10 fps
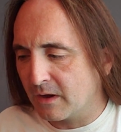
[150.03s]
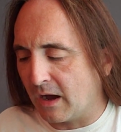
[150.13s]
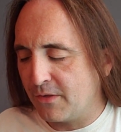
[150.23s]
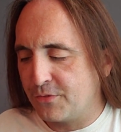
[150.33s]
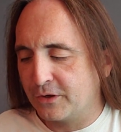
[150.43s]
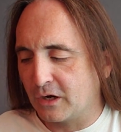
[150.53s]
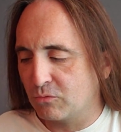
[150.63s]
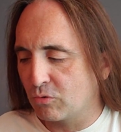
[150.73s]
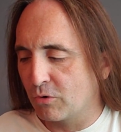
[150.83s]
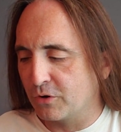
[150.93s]
I think I
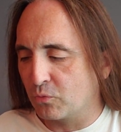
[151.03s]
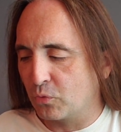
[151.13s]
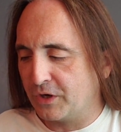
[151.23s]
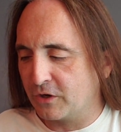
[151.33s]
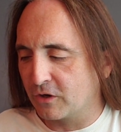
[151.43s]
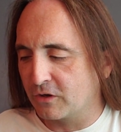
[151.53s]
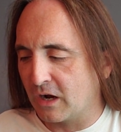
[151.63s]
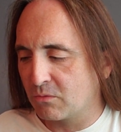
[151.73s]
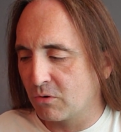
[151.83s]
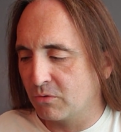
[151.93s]
wrote it weird. I
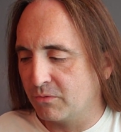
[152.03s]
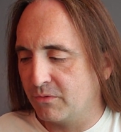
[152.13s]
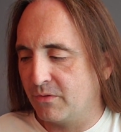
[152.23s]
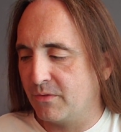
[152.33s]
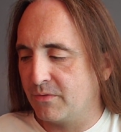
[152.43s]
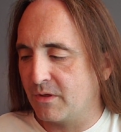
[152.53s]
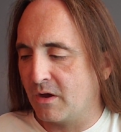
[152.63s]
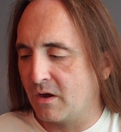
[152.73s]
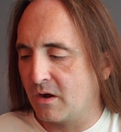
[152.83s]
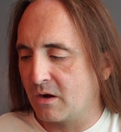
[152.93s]
wrote
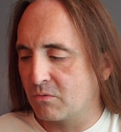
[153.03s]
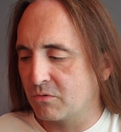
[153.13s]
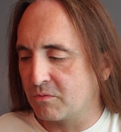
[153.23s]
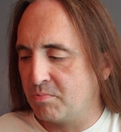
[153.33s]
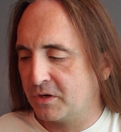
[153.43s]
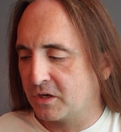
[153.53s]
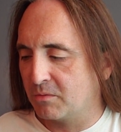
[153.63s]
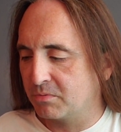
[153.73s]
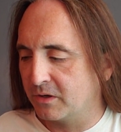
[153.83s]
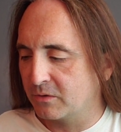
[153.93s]
the
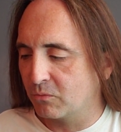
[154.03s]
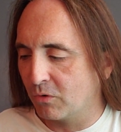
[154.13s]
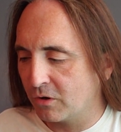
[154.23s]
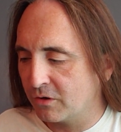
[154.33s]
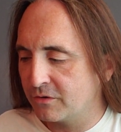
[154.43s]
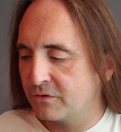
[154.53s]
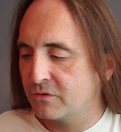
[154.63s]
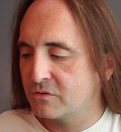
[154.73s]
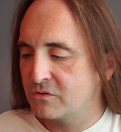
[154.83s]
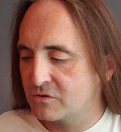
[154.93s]
pickup like 1,
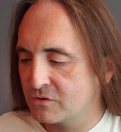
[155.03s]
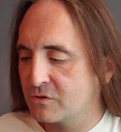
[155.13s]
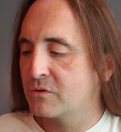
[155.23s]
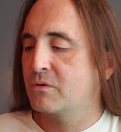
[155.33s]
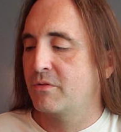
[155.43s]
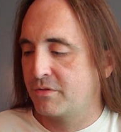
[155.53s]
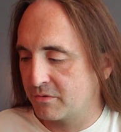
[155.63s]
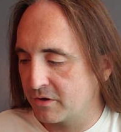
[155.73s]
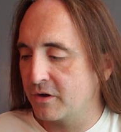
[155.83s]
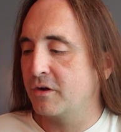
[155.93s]
2,
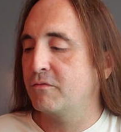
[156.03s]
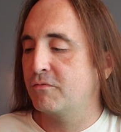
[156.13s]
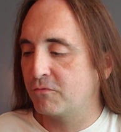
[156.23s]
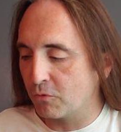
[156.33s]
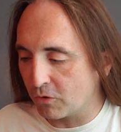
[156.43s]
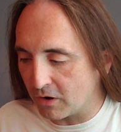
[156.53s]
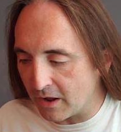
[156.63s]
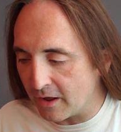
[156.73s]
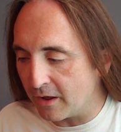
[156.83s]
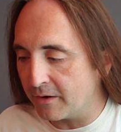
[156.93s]
3, 4,
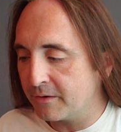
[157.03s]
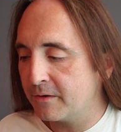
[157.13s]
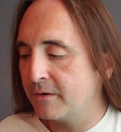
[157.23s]
and